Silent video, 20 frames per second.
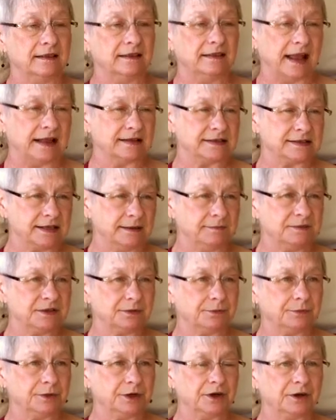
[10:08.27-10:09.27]
that
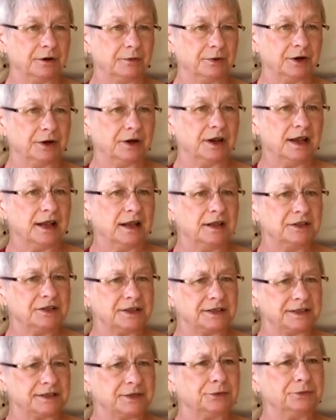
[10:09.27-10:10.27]
seemed to work were
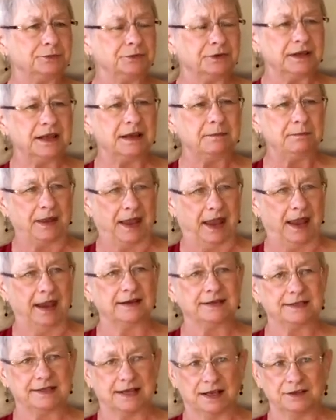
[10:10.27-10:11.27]
just to really
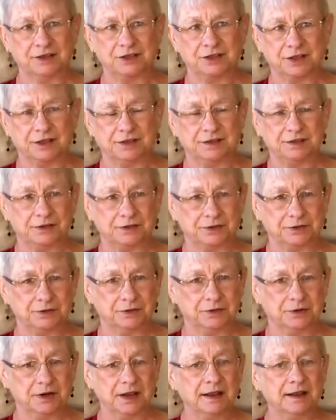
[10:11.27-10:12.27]
pay attention
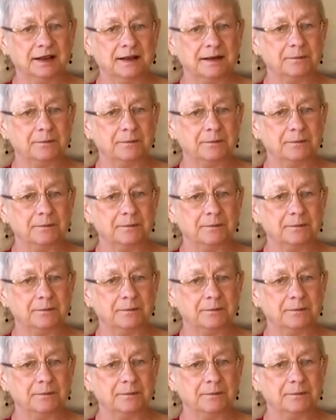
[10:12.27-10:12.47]
to